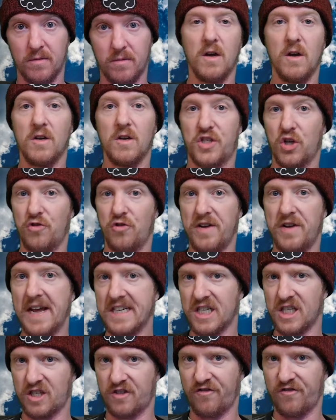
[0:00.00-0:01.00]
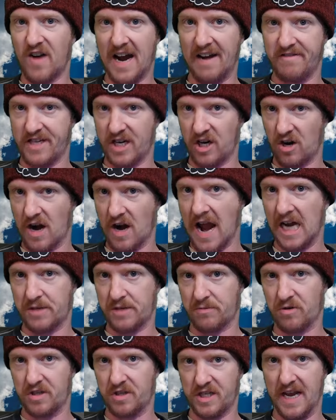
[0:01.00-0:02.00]
So next is 5 terahash
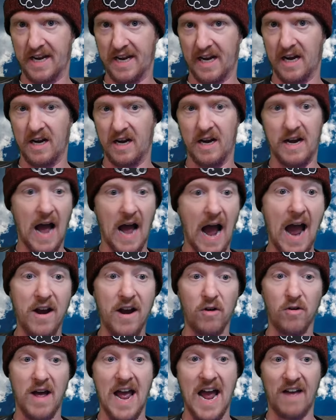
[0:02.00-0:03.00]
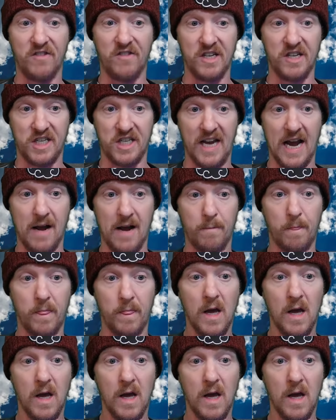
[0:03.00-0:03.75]
per second, and I don't have this yet,